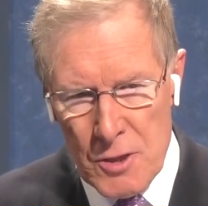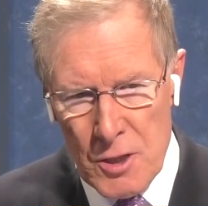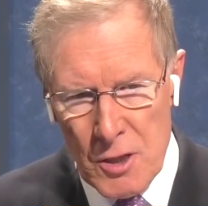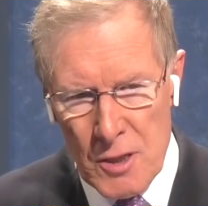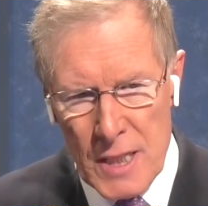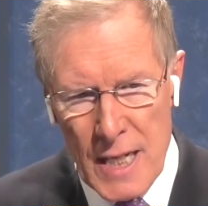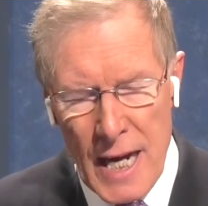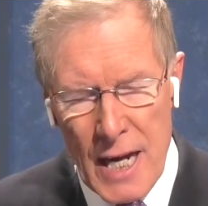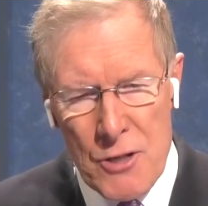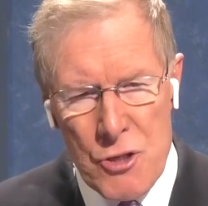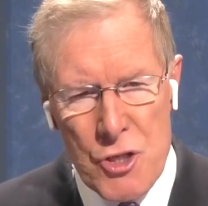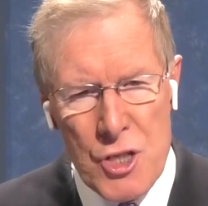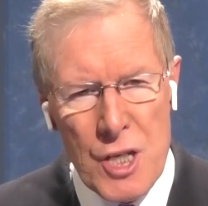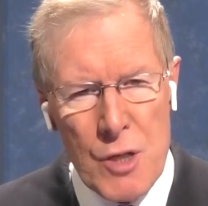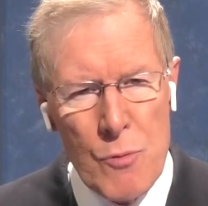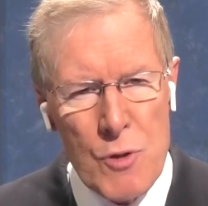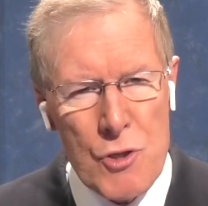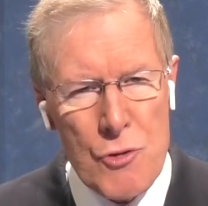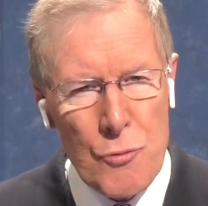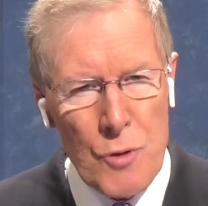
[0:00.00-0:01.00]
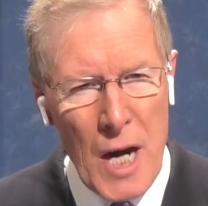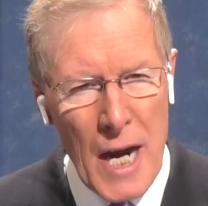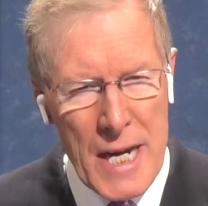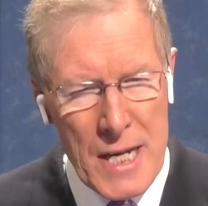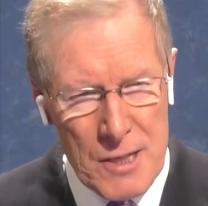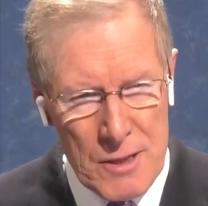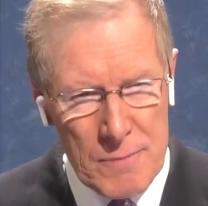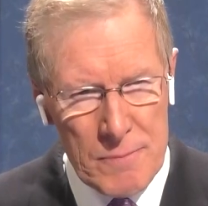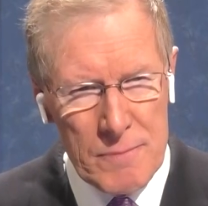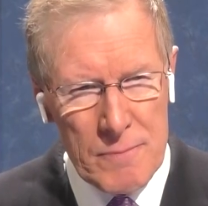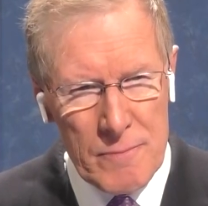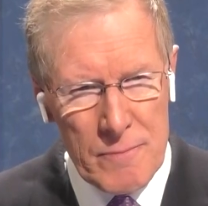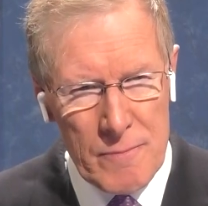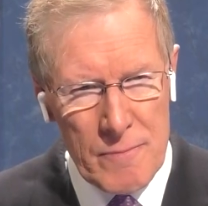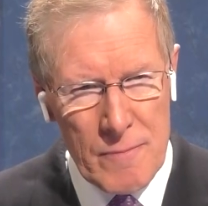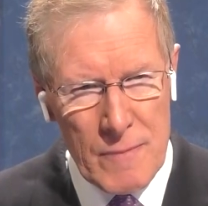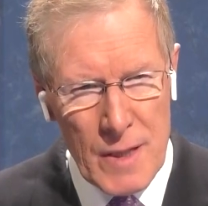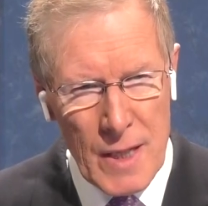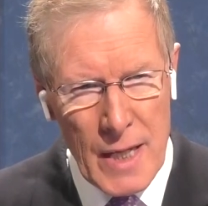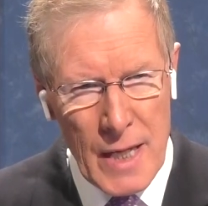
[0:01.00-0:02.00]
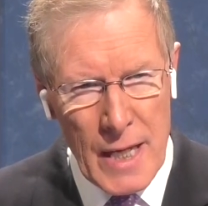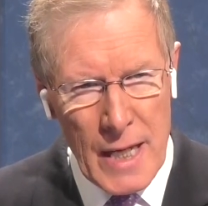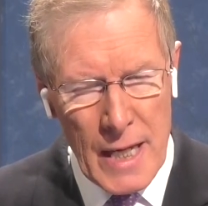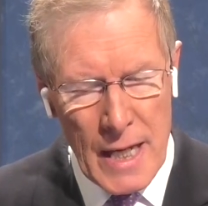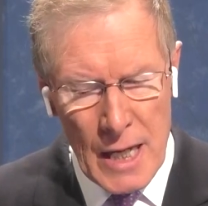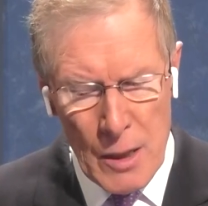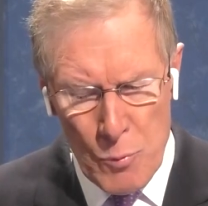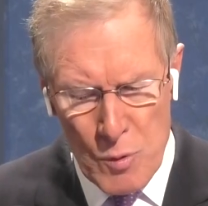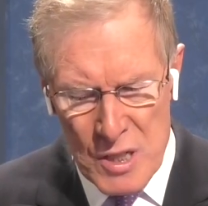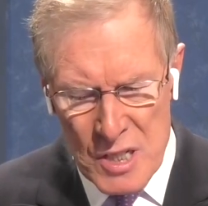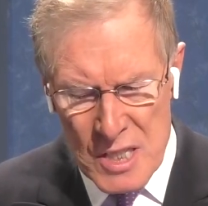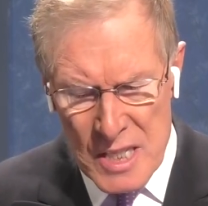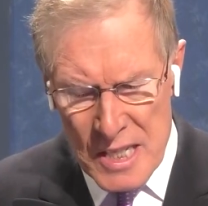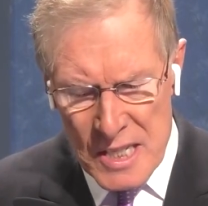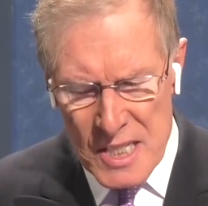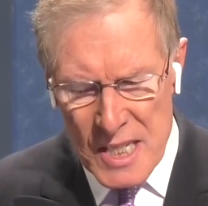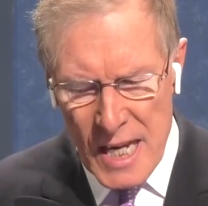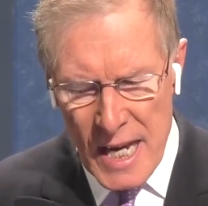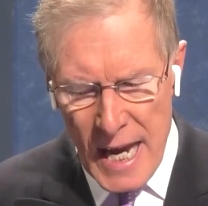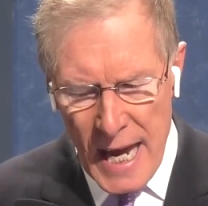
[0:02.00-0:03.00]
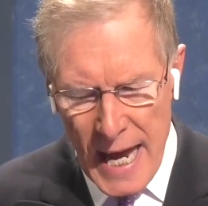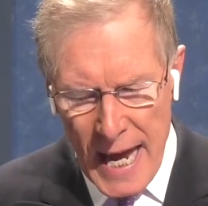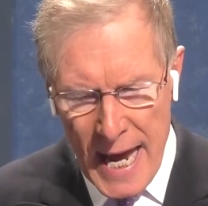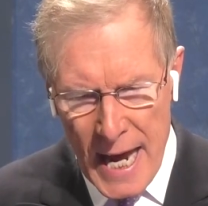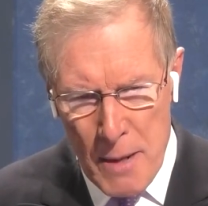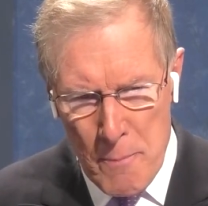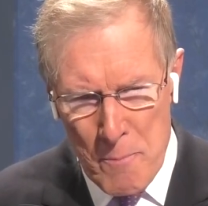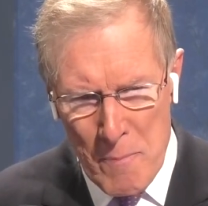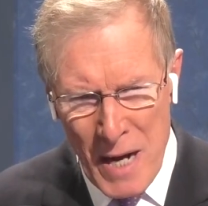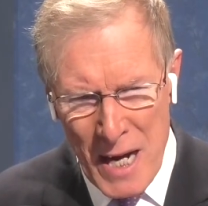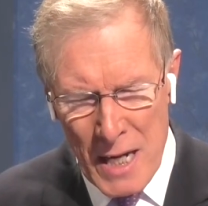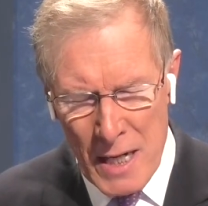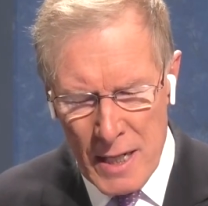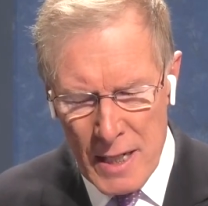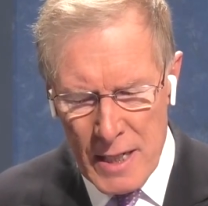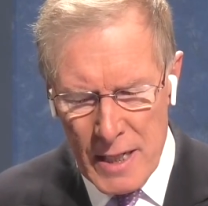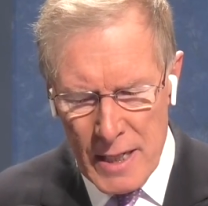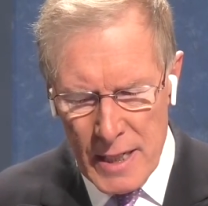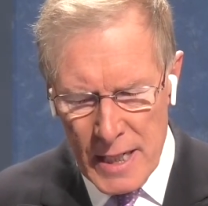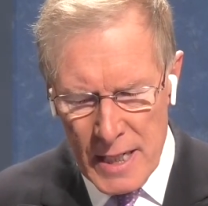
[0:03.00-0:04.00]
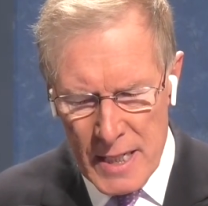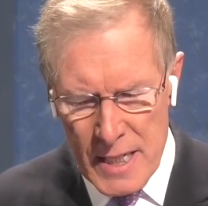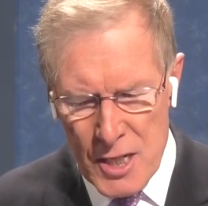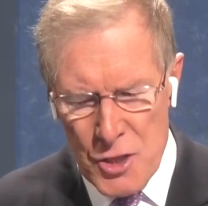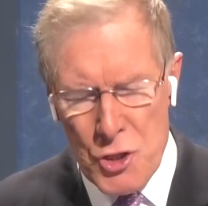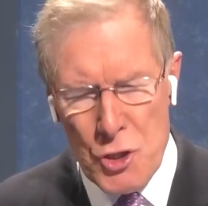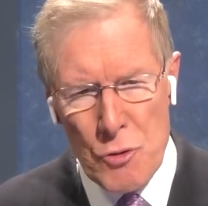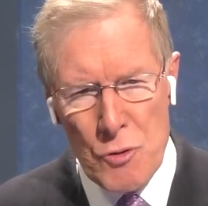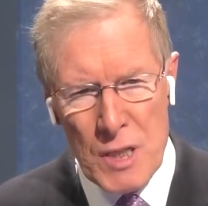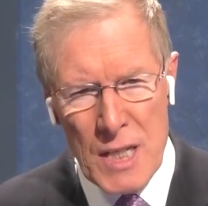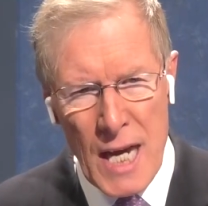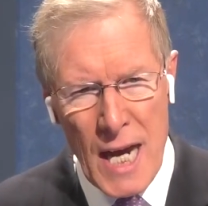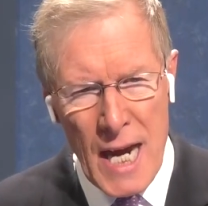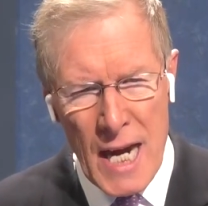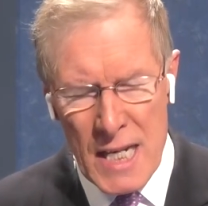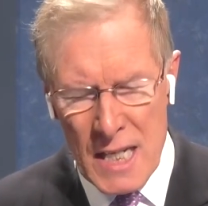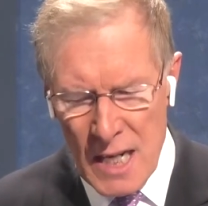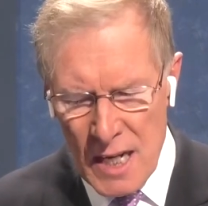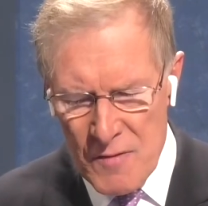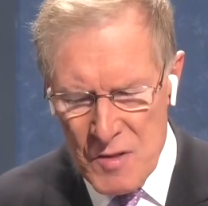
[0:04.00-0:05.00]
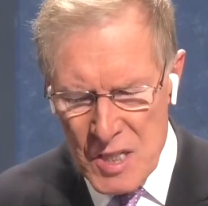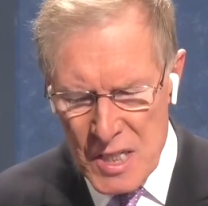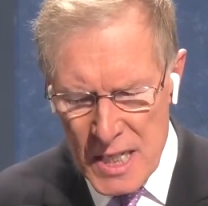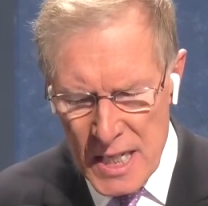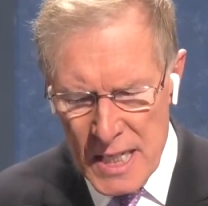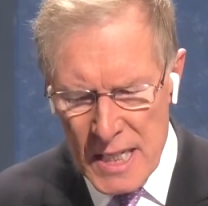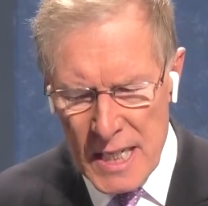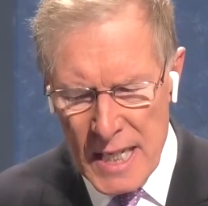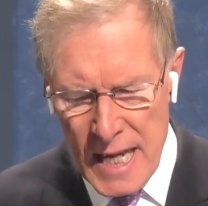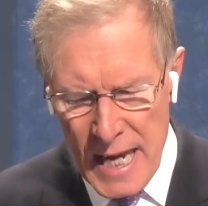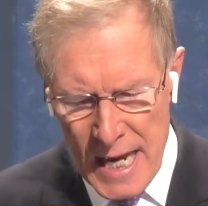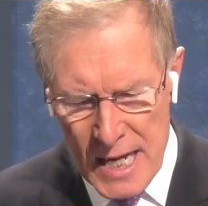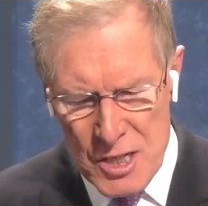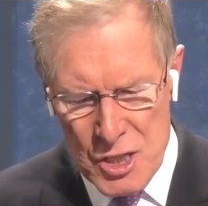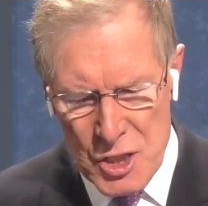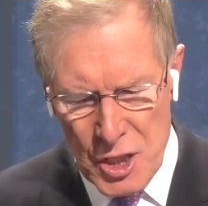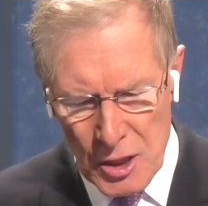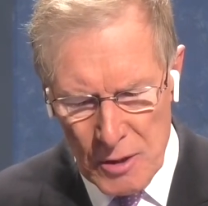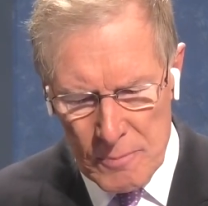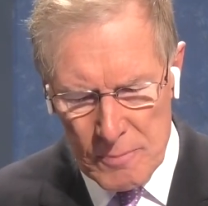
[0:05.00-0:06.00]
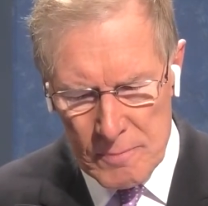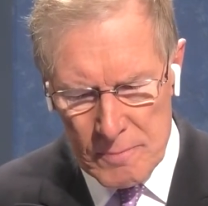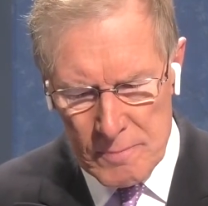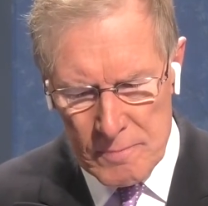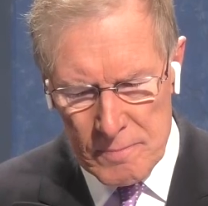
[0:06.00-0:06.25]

Turned out she was right. It was this M initial kind of skin cancer.